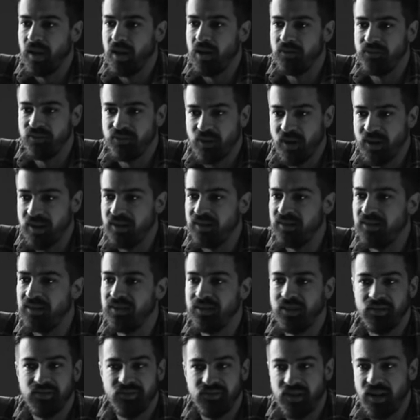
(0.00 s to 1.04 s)
a friend,
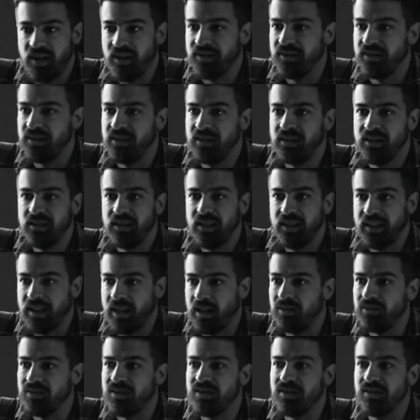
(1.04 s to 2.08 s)
a father, a
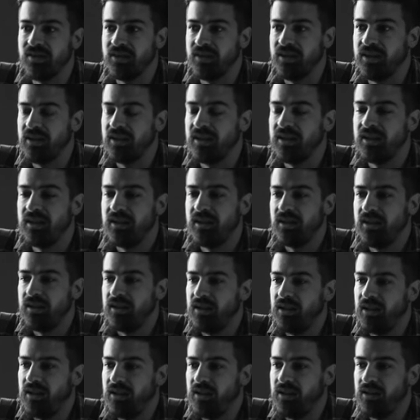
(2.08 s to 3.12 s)
counselor,
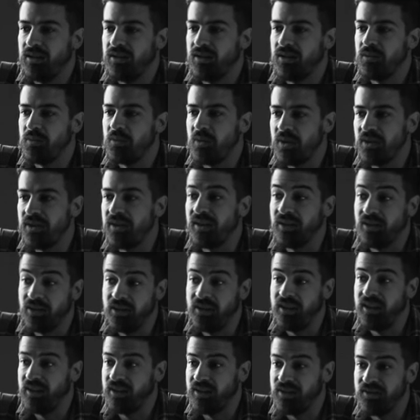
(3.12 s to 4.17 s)
the one that
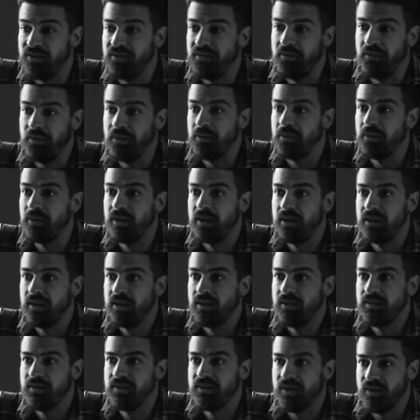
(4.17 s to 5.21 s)
could get us through
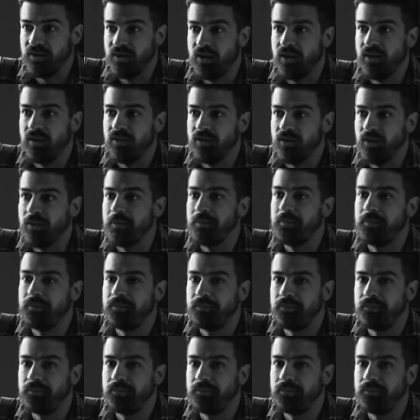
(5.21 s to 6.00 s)
such hardship.